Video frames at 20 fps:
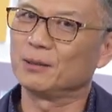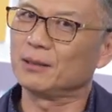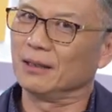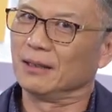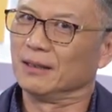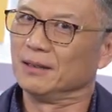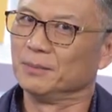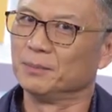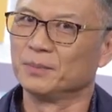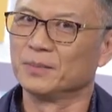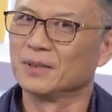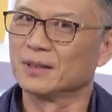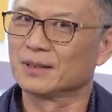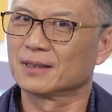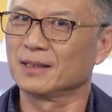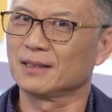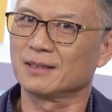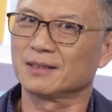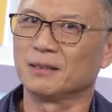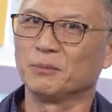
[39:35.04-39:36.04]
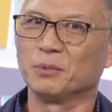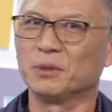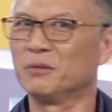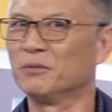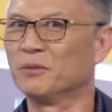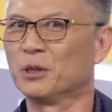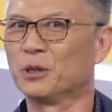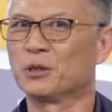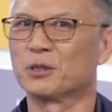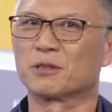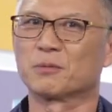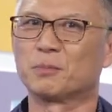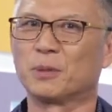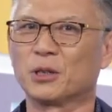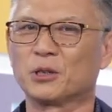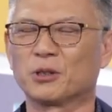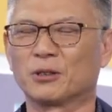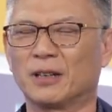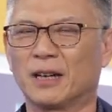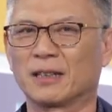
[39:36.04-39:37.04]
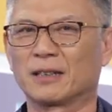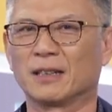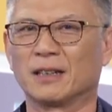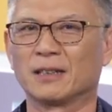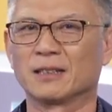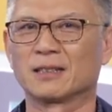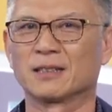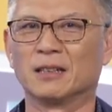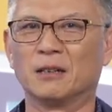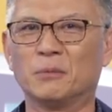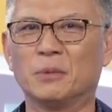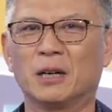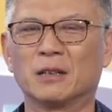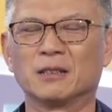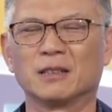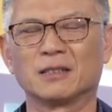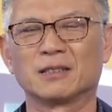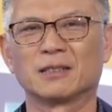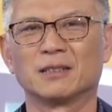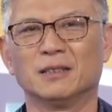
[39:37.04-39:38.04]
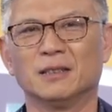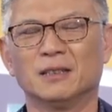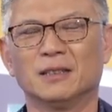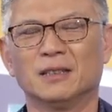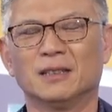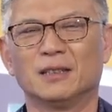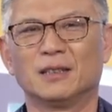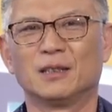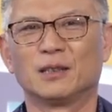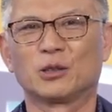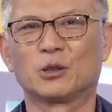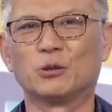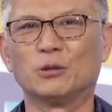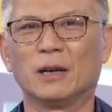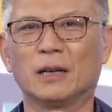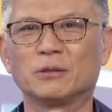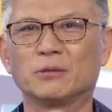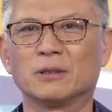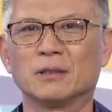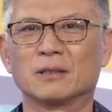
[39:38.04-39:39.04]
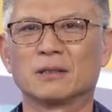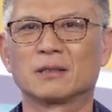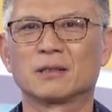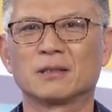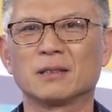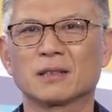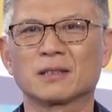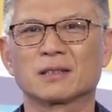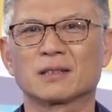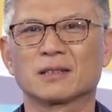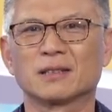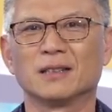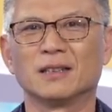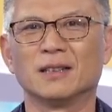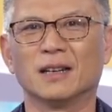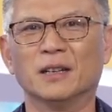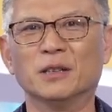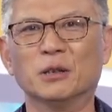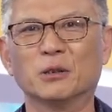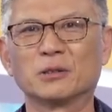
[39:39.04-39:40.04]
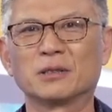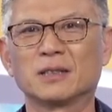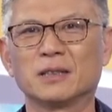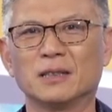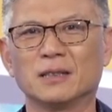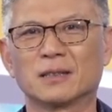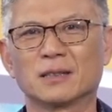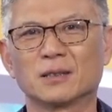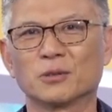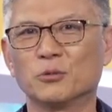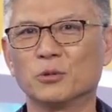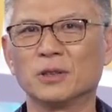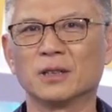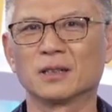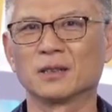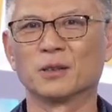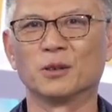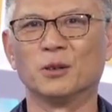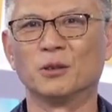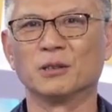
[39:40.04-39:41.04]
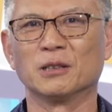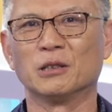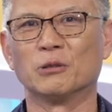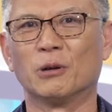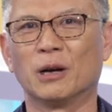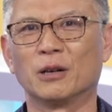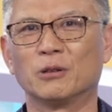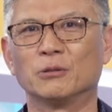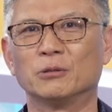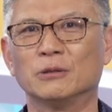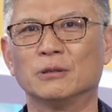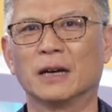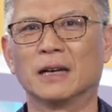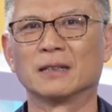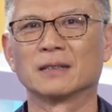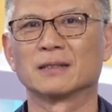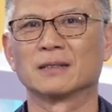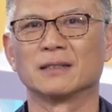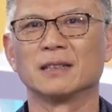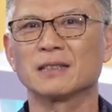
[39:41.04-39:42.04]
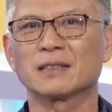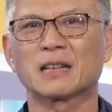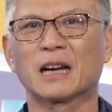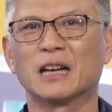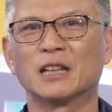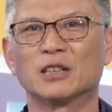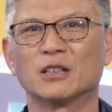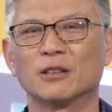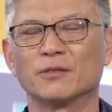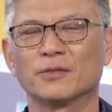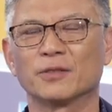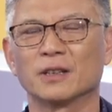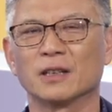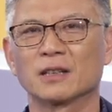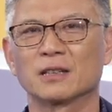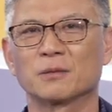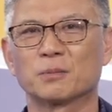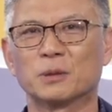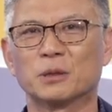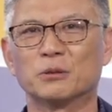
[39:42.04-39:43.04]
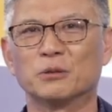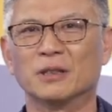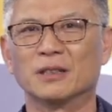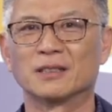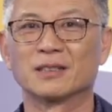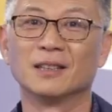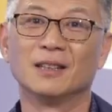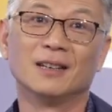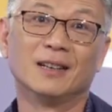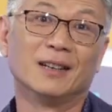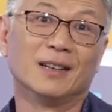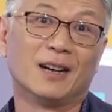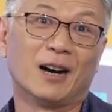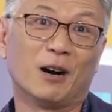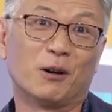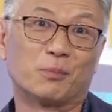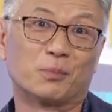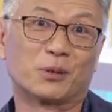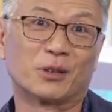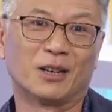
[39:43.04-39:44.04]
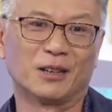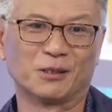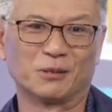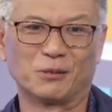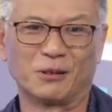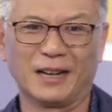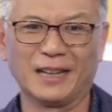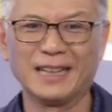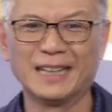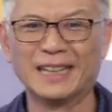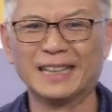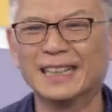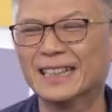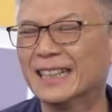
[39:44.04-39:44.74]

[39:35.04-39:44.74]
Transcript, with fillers: okay, there's something very special, I guess, among these 206 NOCs, we are the only one who has this kind of experience. How proud, right?